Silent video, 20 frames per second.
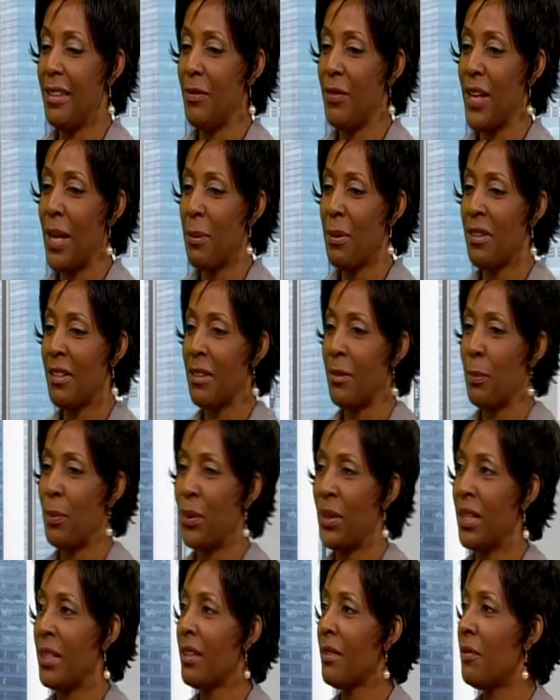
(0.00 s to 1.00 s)
families are
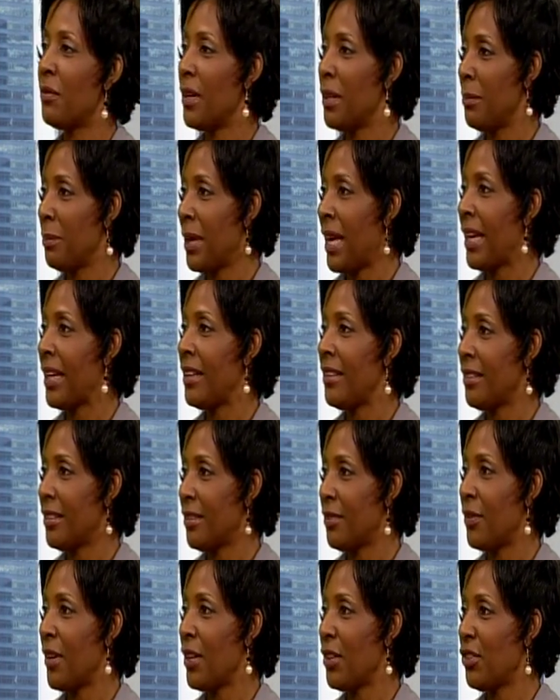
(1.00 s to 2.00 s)
putting the fun back in
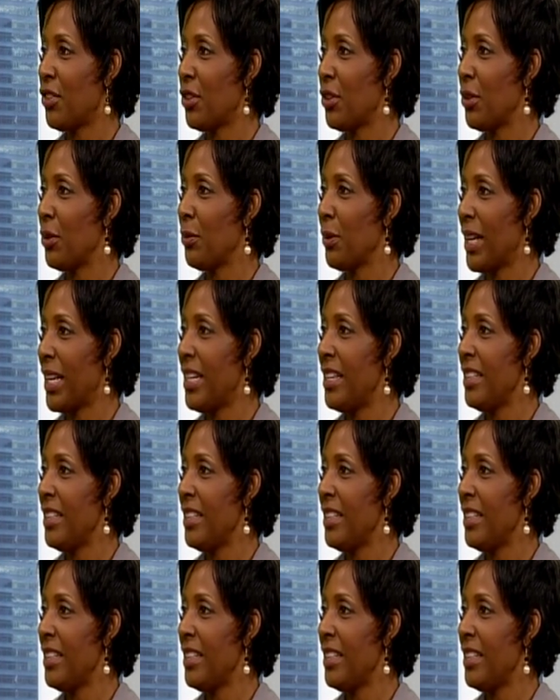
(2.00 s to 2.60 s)
dysfunctional, right?